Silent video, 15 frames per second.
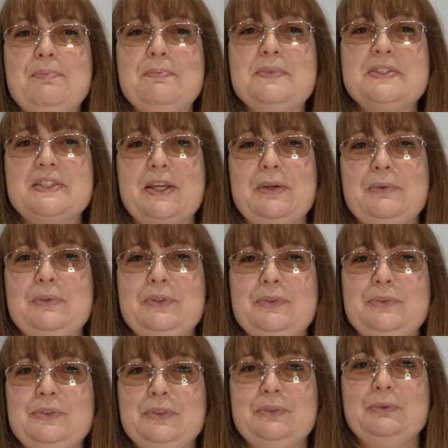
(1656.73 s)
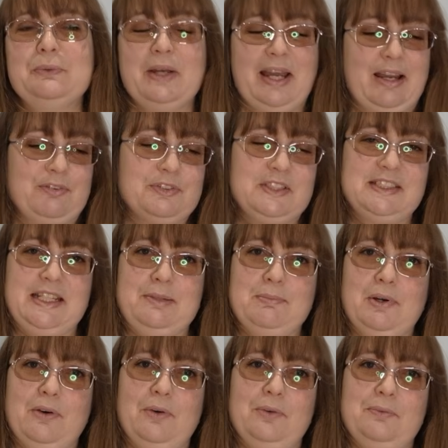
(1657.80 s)
So you do have to take
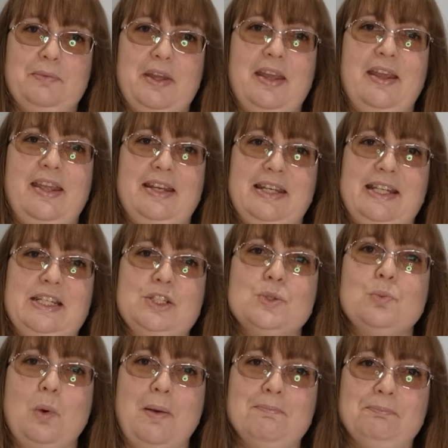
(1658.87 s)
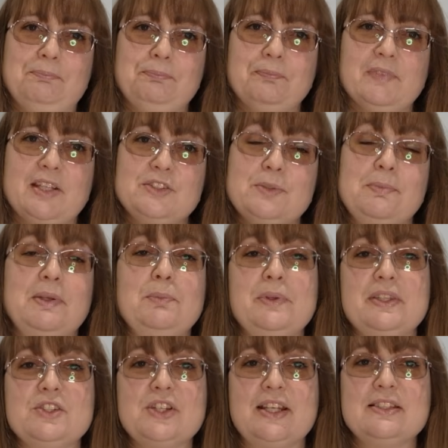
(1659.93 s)
part in each one to be
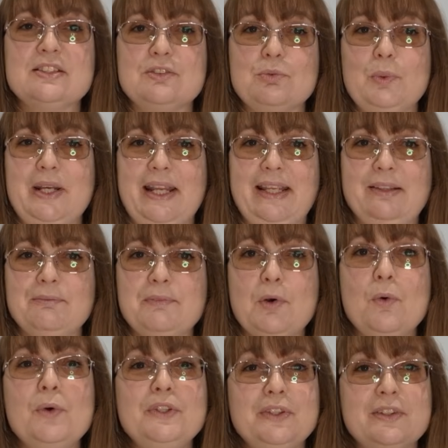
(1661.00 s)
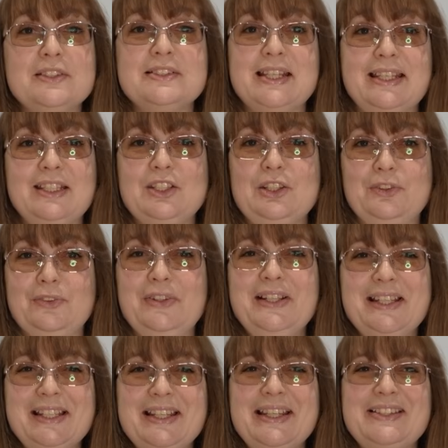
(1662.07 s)
with a chance of winning. Or you could take your
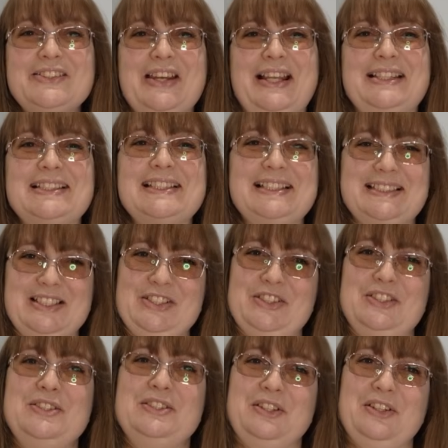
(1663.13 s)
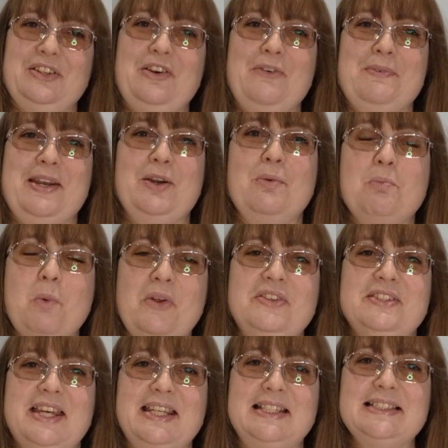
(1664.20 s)
chances and just comment on one
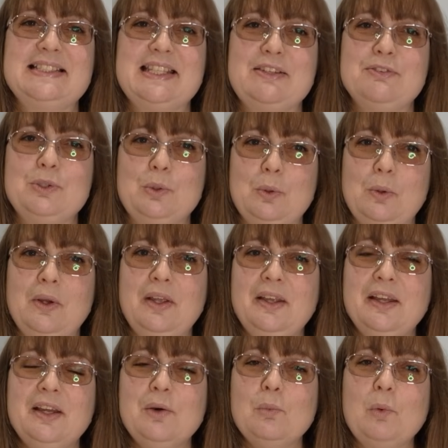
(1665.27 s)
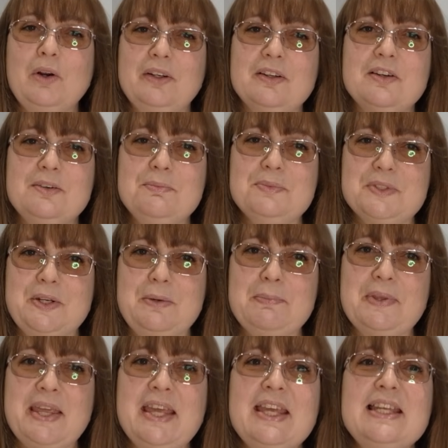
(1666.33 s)
day and see if your one comes up.
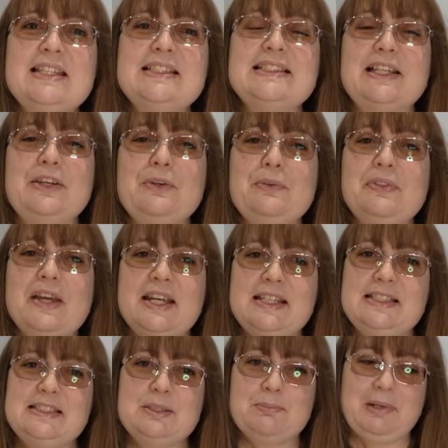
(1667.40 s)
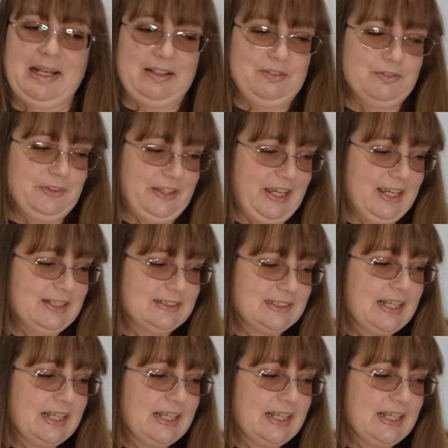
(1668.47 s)
So that is the plan for that.